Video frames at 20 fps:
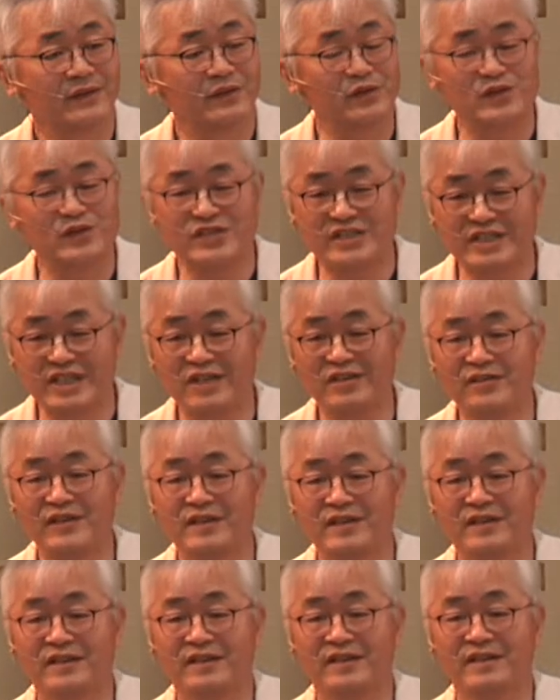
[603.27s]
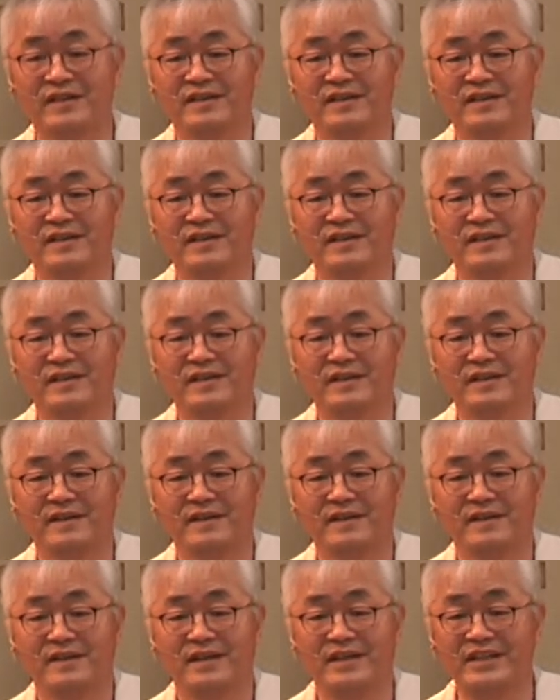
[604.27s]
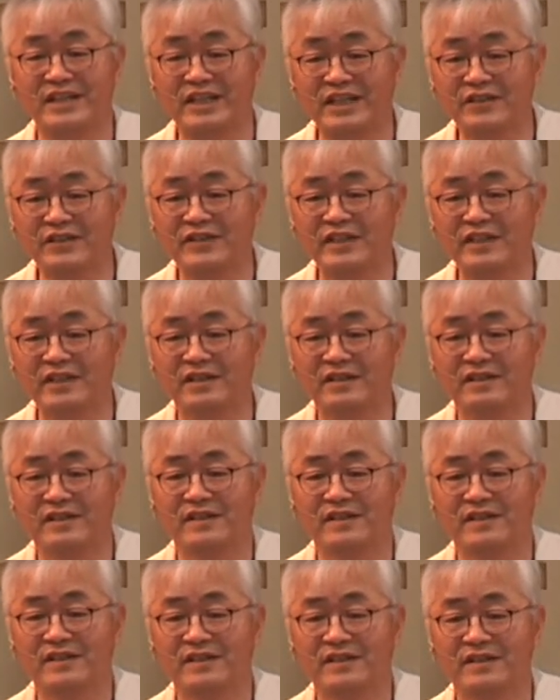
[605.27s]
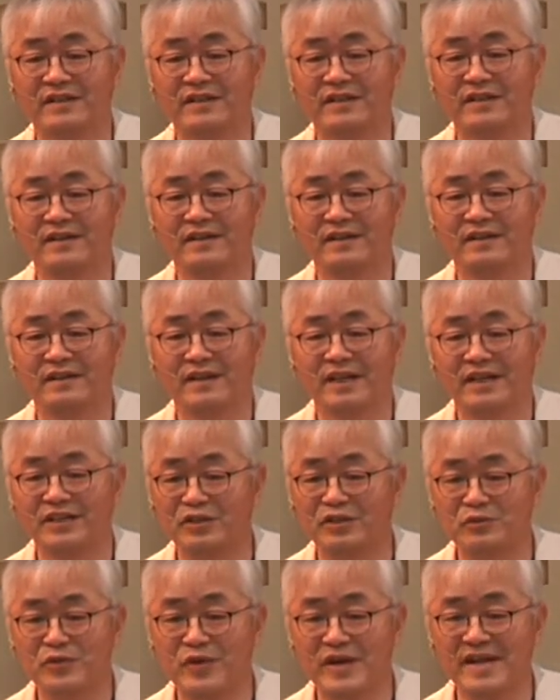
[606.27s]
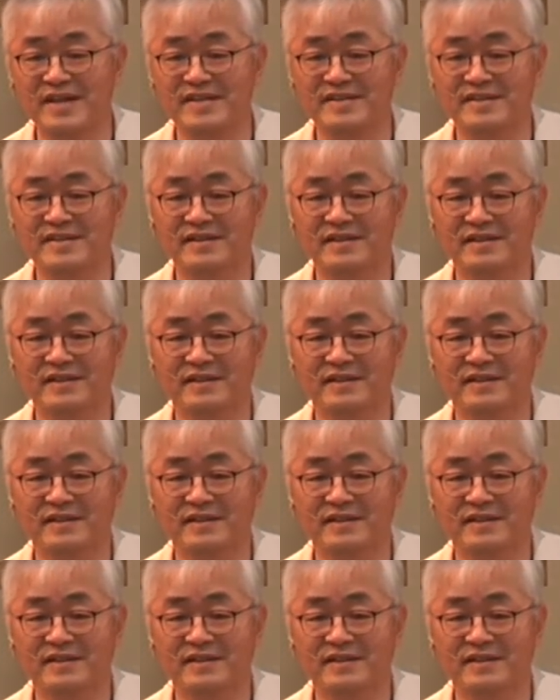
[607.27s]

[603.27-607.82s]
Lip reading: your saving and giving and the rest.